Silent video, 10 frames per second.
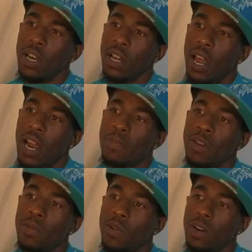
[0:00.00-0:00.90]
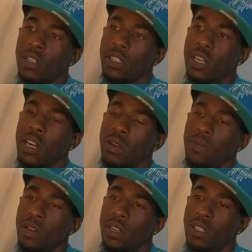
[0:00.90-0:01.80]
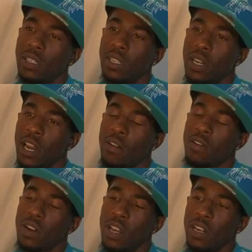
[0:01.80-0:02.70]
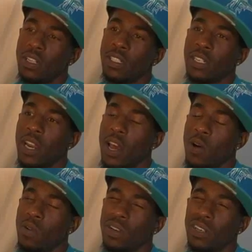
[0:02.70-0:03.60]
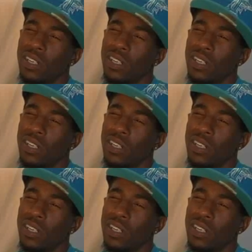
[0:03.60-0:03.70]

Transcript: A lot of people don't understand it because the era that it is in now